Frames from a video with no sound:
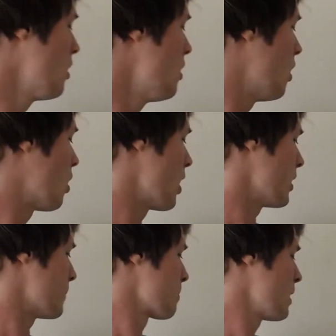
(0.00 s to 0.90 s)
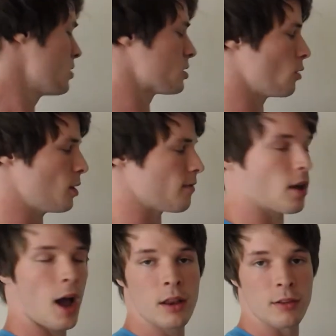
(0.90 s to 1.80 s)
Alright, so we've
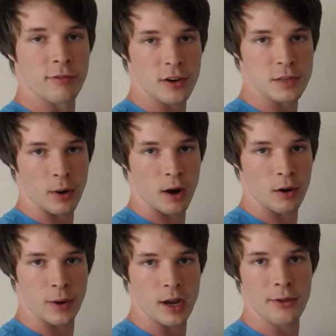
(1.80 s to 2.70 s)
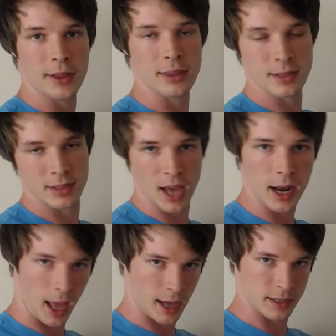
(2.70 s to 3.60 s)
got the first part. We know that this
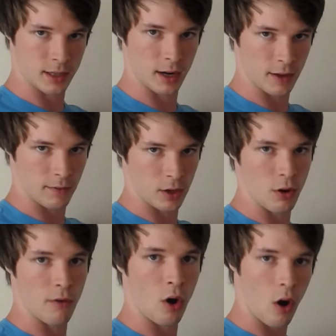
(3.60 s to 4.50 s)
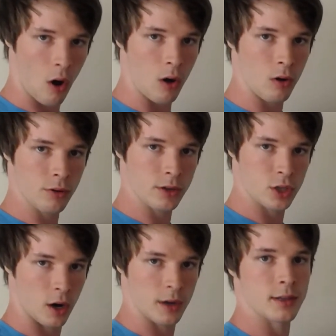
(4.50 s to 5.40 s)
set S that I've given you of all the
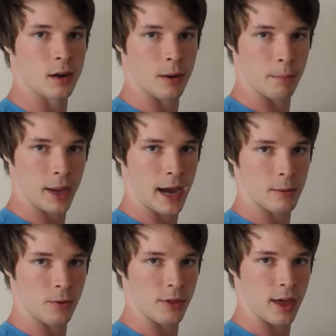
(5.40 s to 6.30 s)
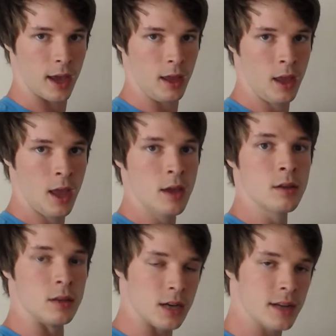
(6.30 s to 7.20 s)
charts that are compatible with A
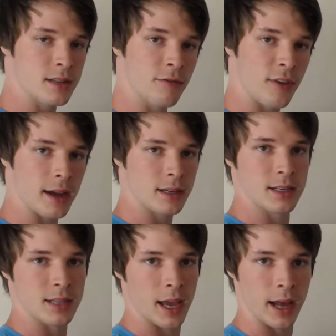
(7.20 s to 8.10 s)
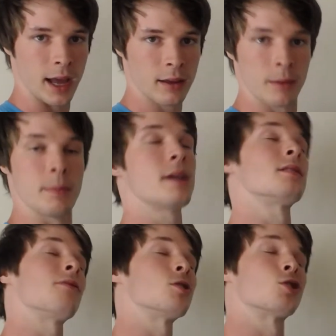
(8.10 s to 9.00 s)
does in fact contain A, because
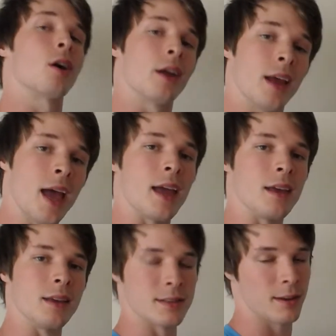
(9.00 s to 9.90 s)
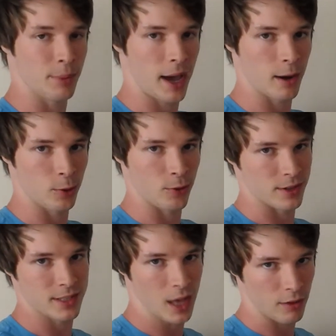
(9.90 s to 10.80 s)
every chart in A is compatible with
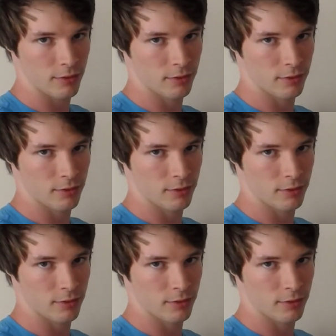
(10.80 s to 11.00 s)
itself.